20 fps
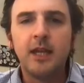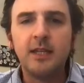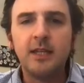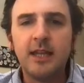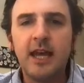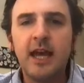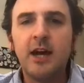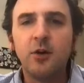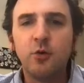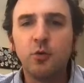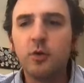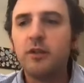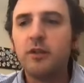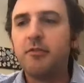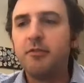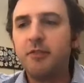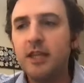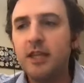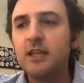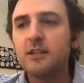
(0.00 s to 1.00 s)
And now
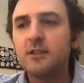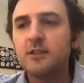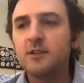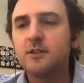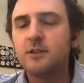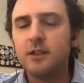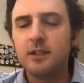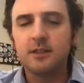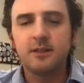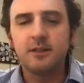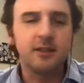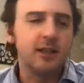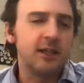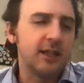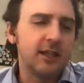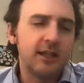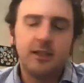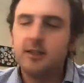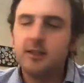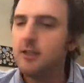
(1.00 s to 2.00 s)
with this, it's
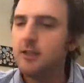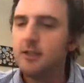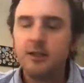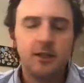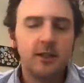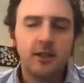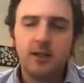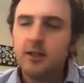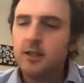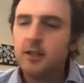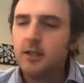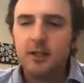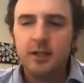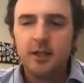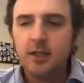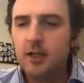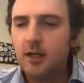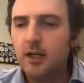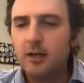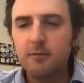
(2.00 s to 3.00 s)
like,
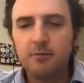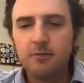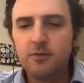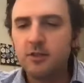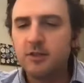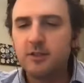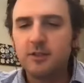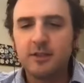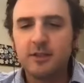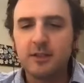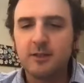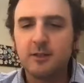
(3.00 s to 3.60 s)
I'm just